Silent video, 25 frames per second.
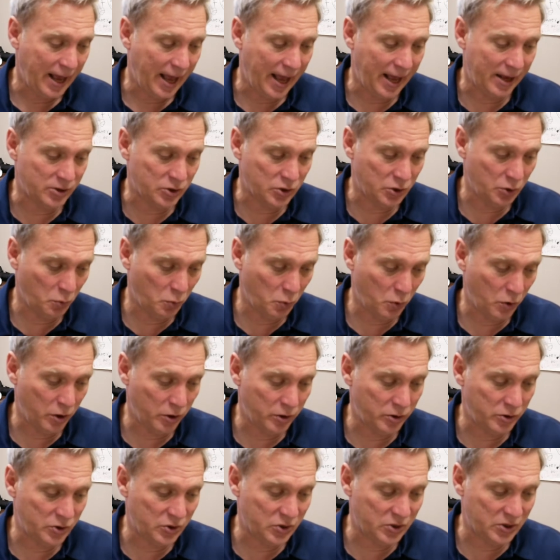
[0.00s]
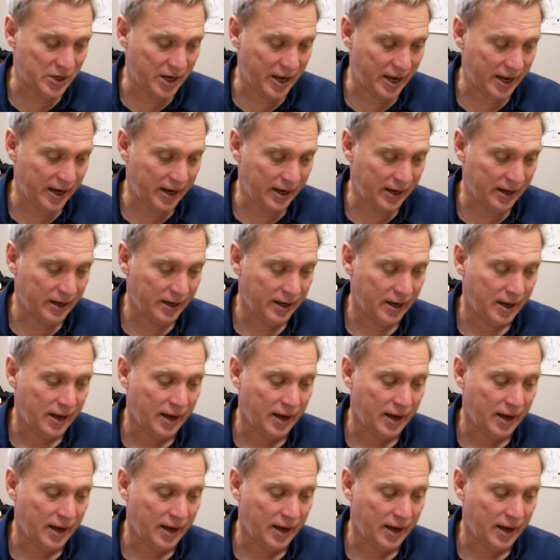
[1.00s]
as the words say,